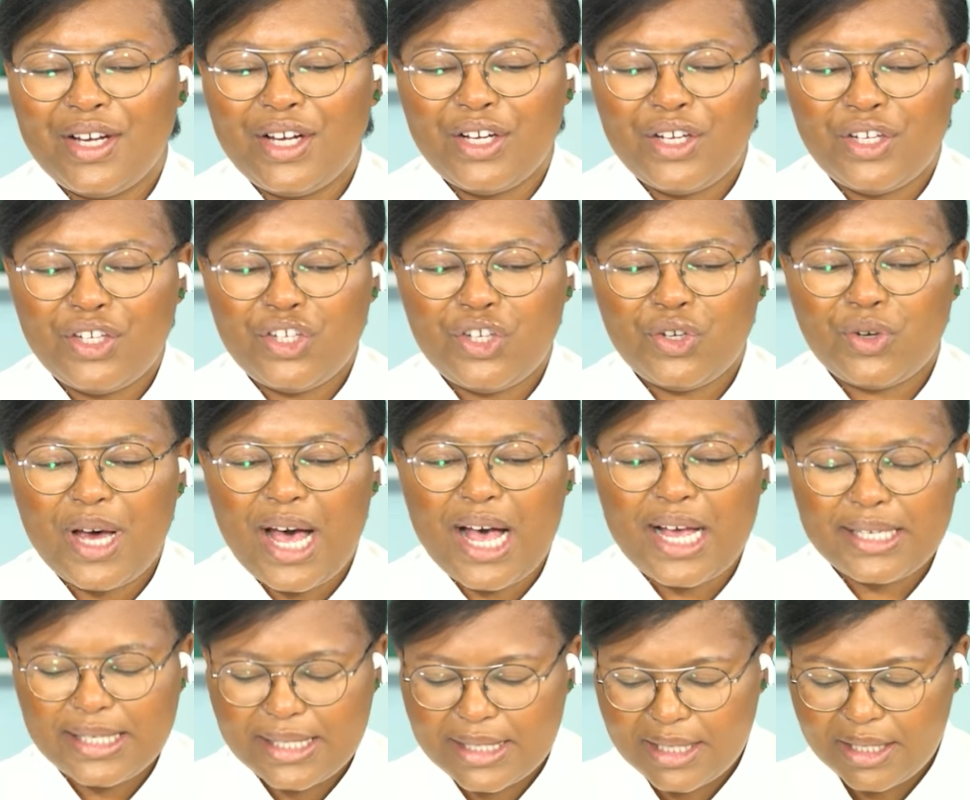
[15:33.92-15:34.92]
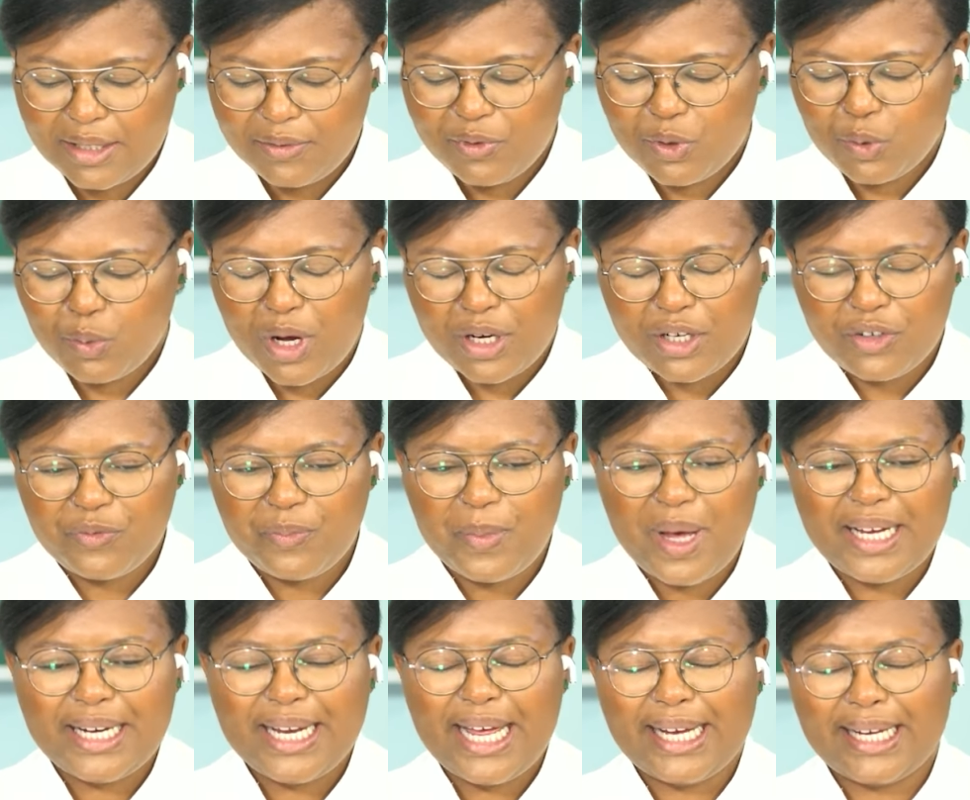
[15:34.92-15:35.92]
You guys lived one of
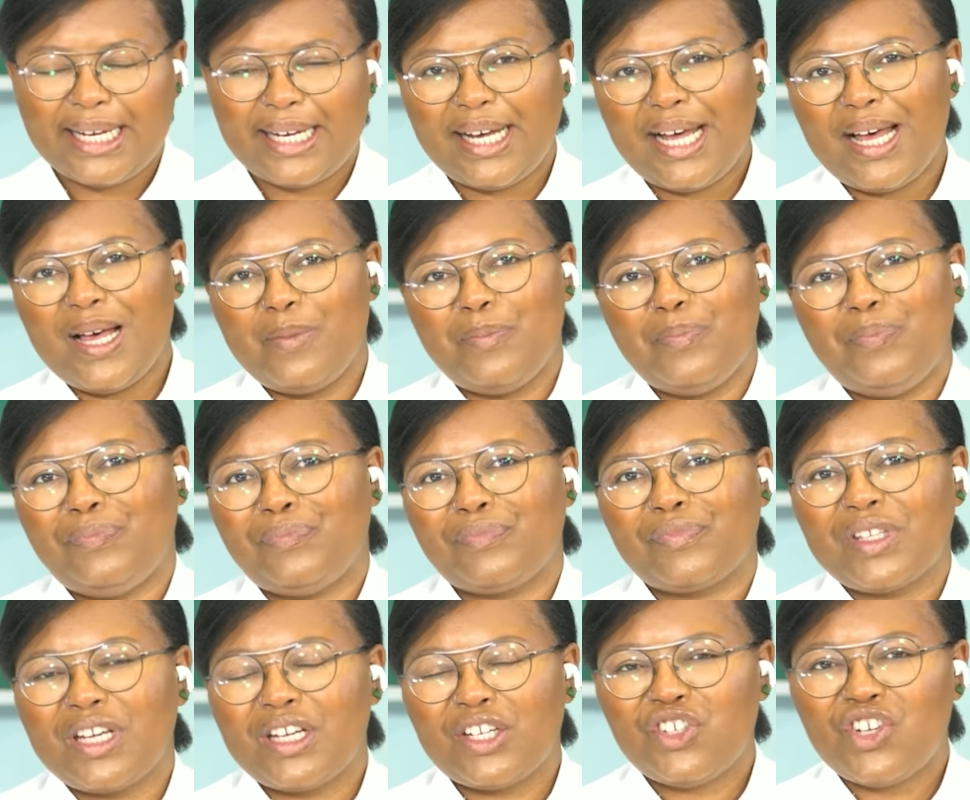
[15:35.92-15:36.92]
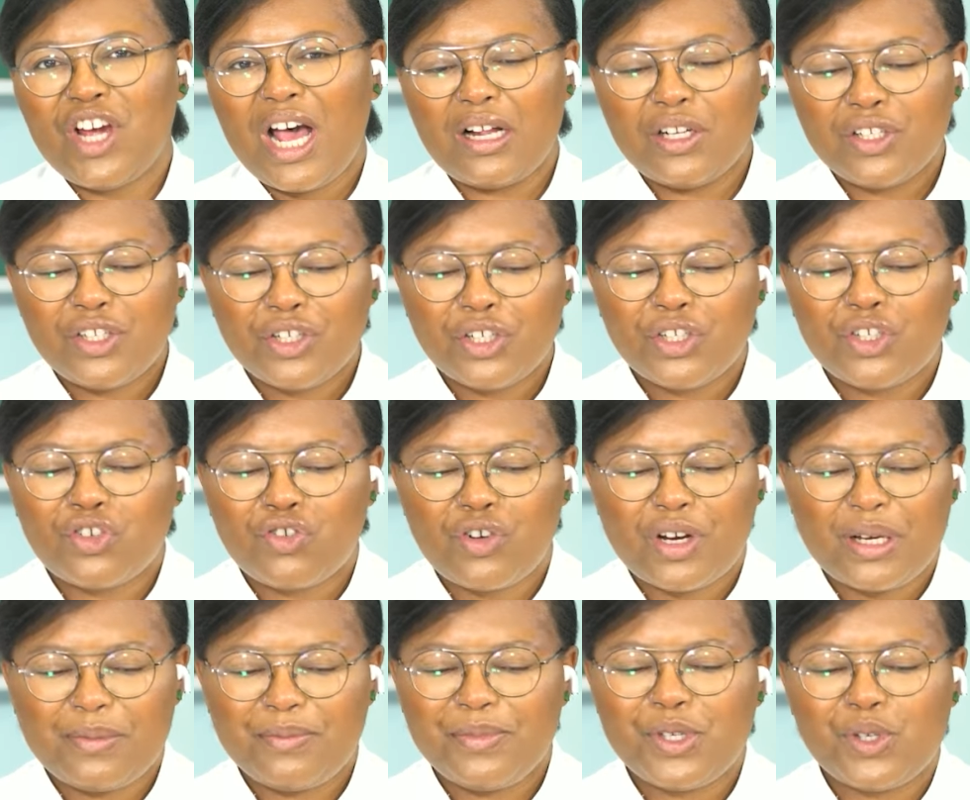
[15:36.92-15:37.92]
my childhood
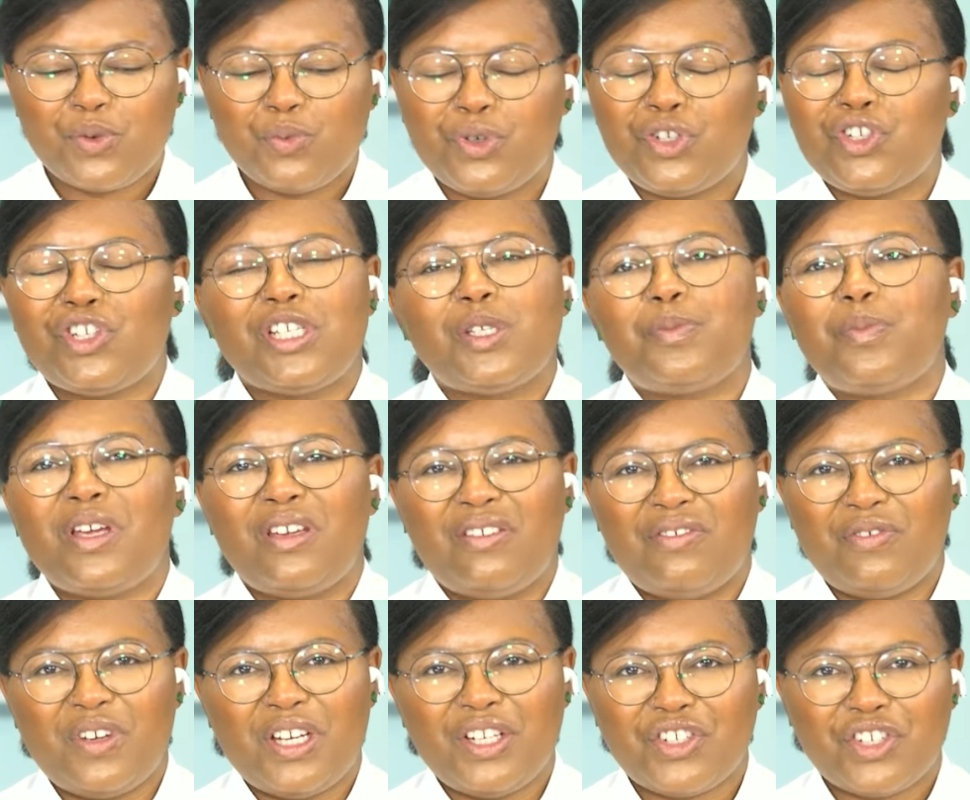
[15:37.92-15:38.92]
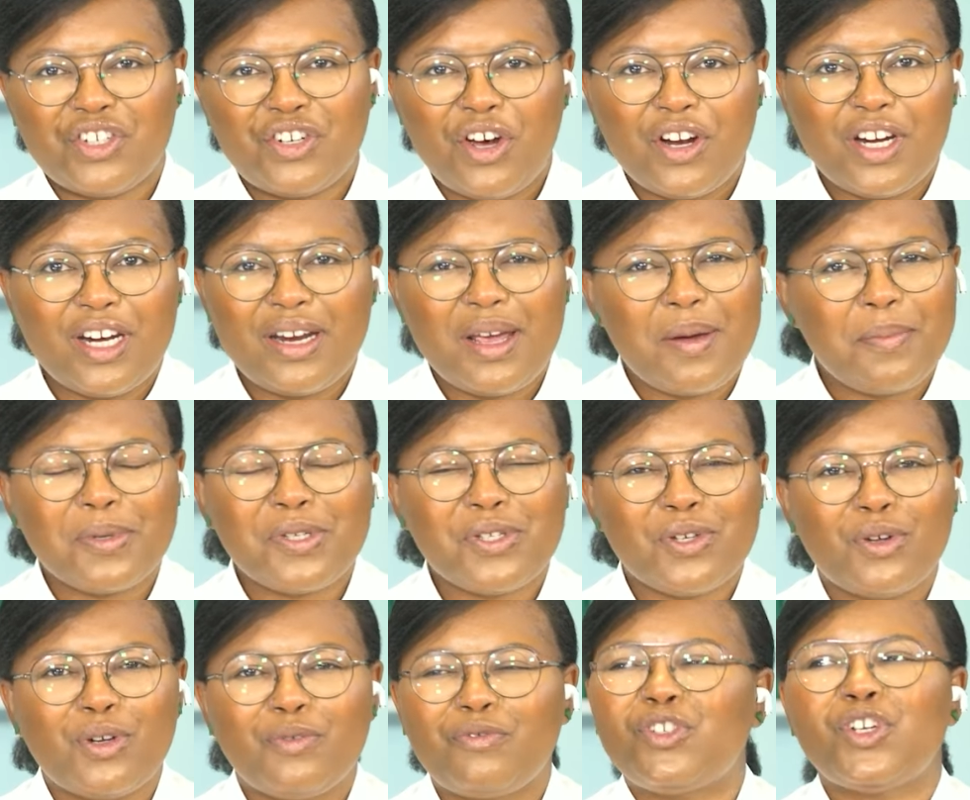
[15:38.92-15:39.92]
dreams, which is being featured on an
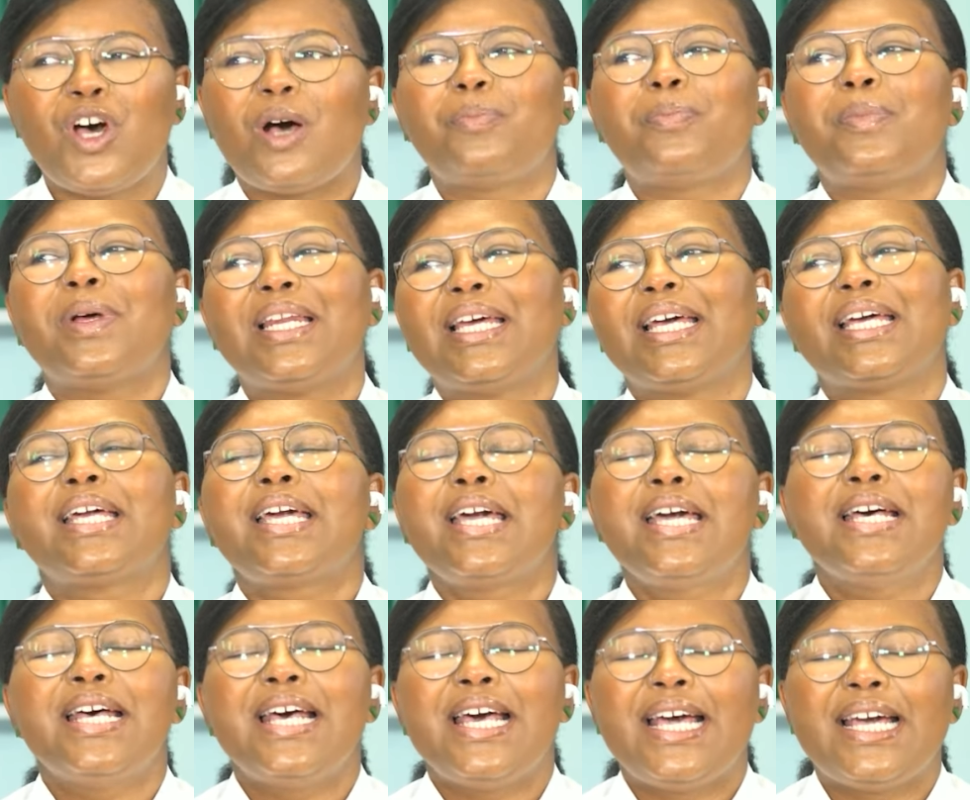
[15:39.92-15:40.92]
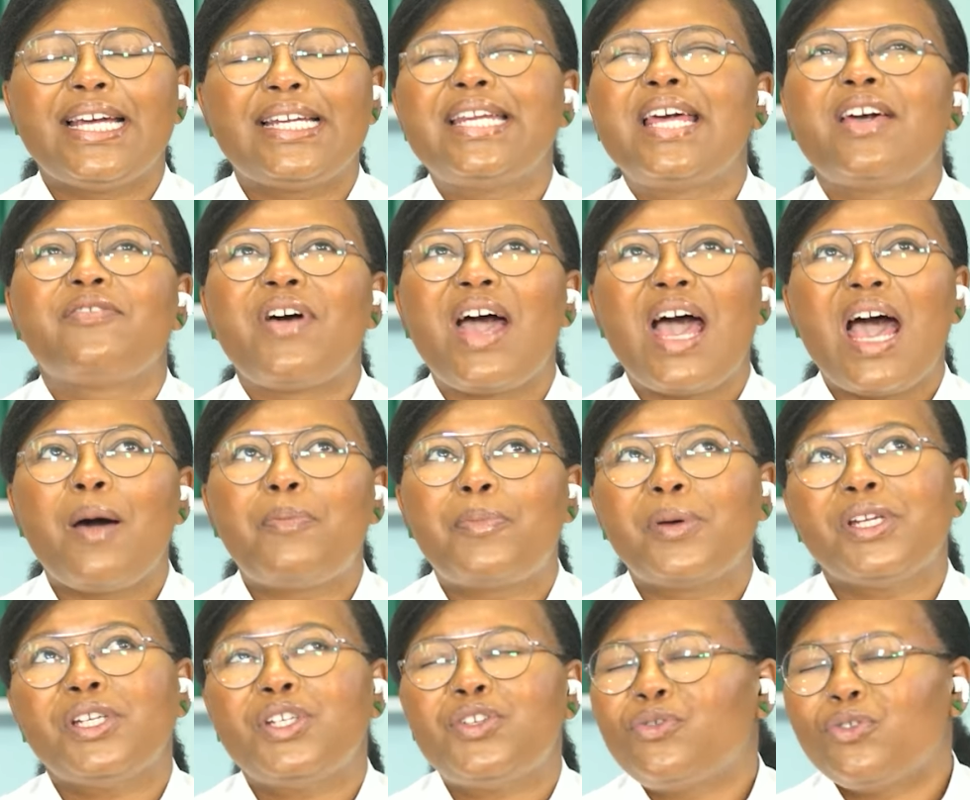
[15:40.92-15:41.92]
episode of Top Billing. It never
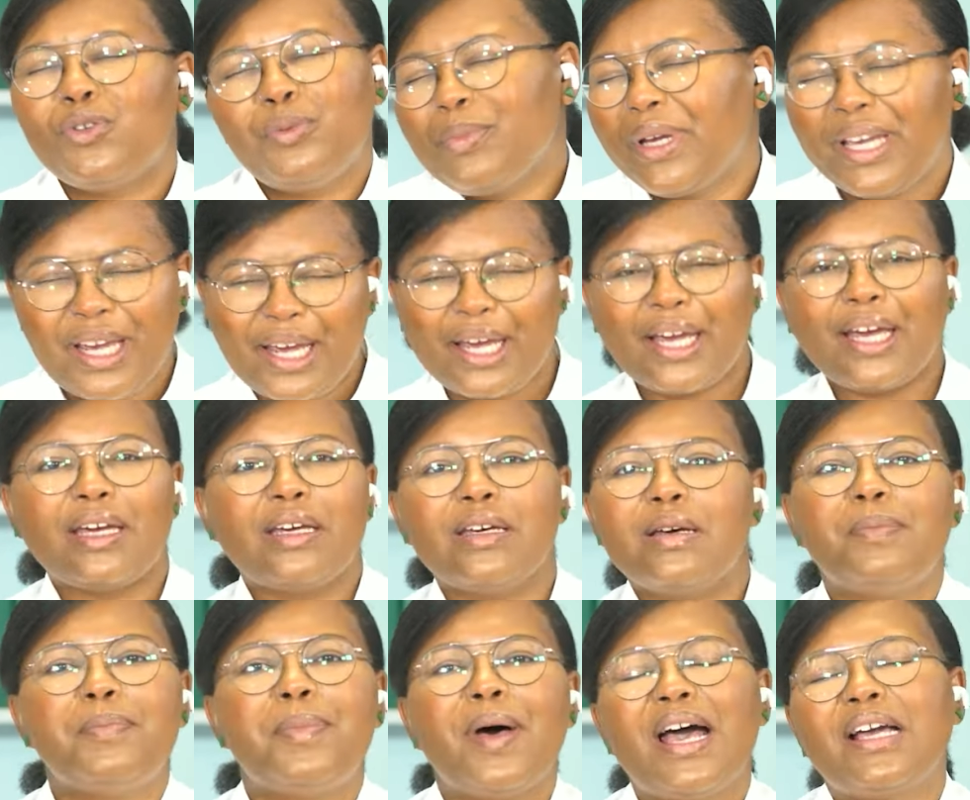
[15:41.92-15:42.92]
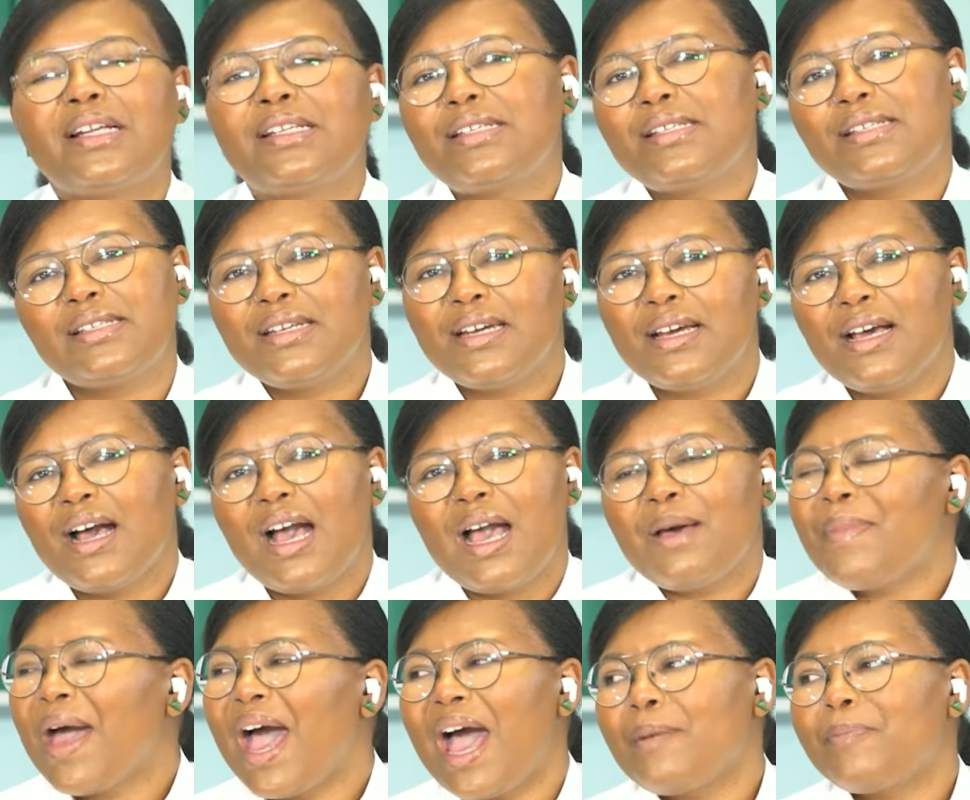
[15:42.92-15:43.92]
happened for me, but
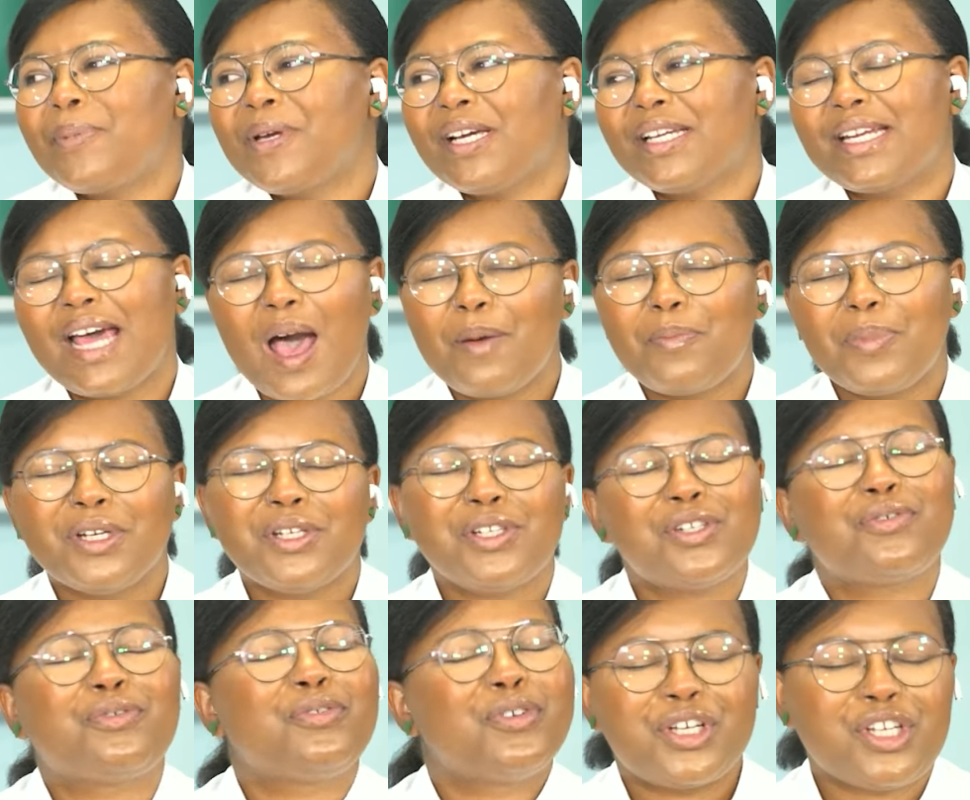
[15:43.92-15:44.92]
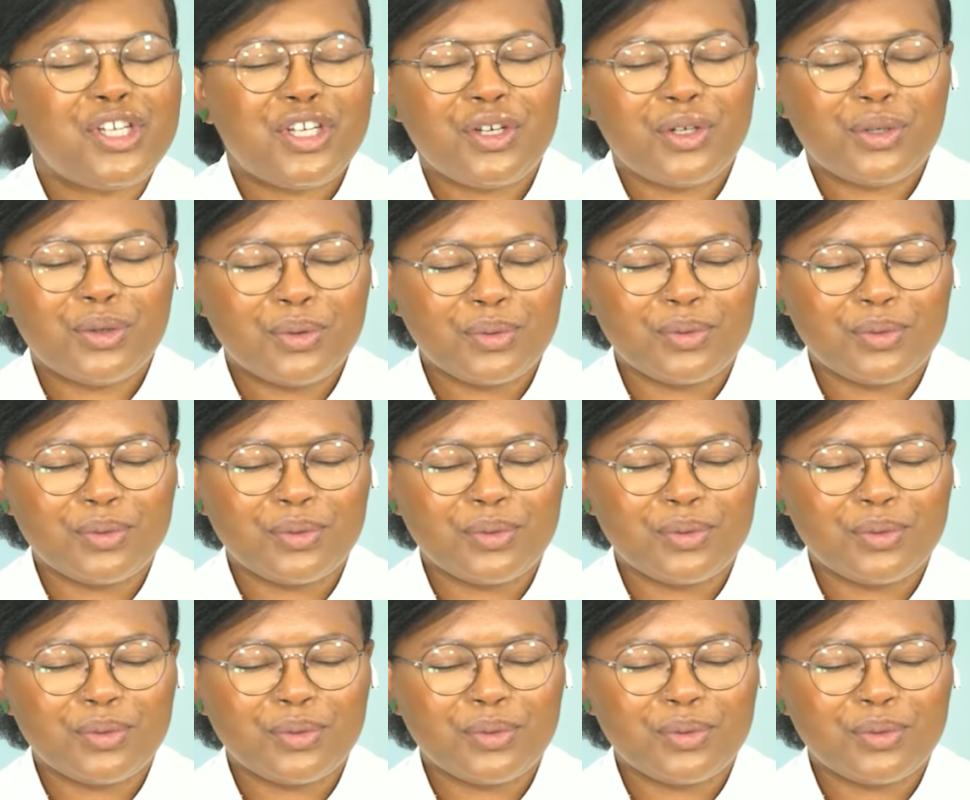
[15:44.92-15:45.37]
I'm happy it happened for you.